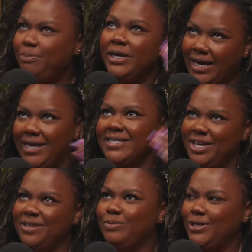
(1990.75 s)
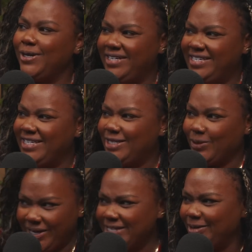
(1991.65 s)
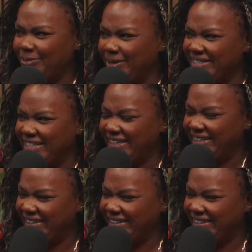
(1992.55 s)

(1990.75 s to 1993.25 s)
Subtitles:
Because I turned into this crazy person.